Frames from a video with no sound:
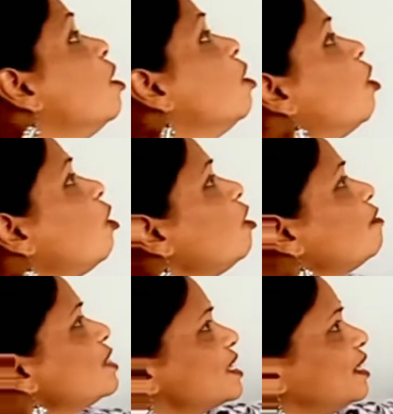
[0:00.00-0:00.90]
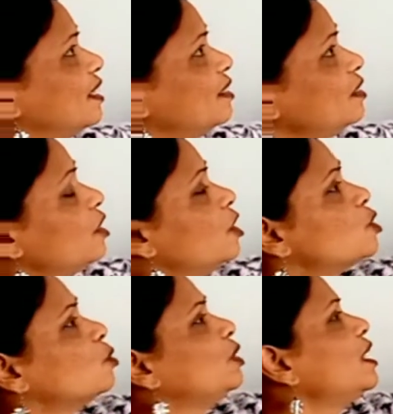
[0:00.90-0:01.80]
All of a sudden,
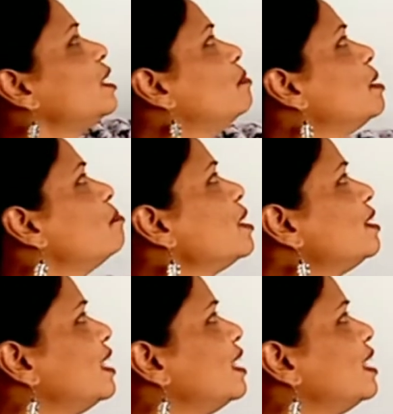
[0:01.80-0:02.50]
Sudhir remembered